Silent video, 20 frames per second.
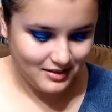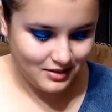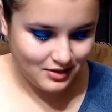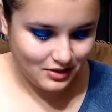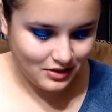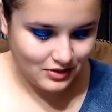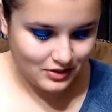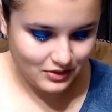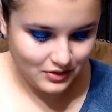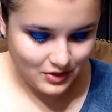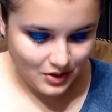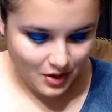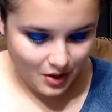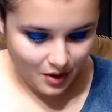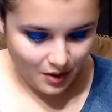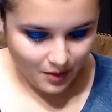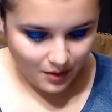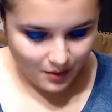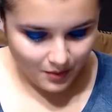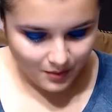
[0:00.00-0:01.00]

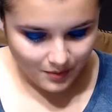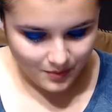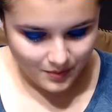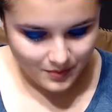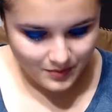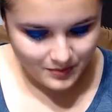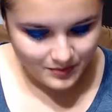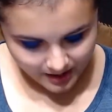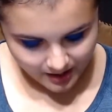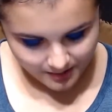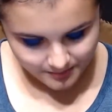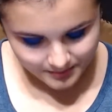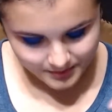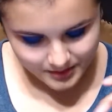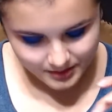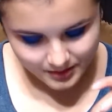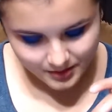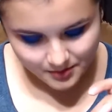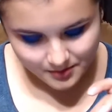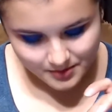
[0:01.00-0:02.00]
So I'm
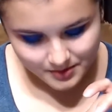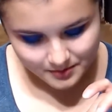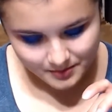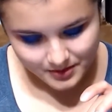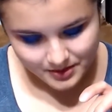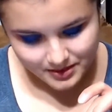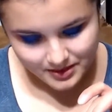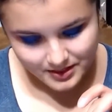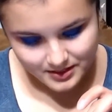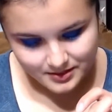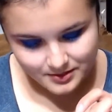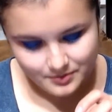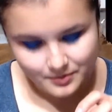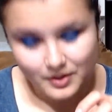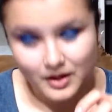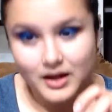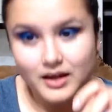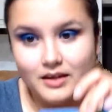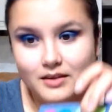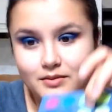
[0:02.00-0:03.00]
gonna go in with this
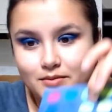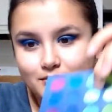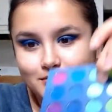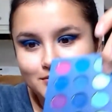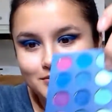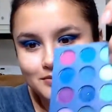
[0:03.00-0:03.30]
one.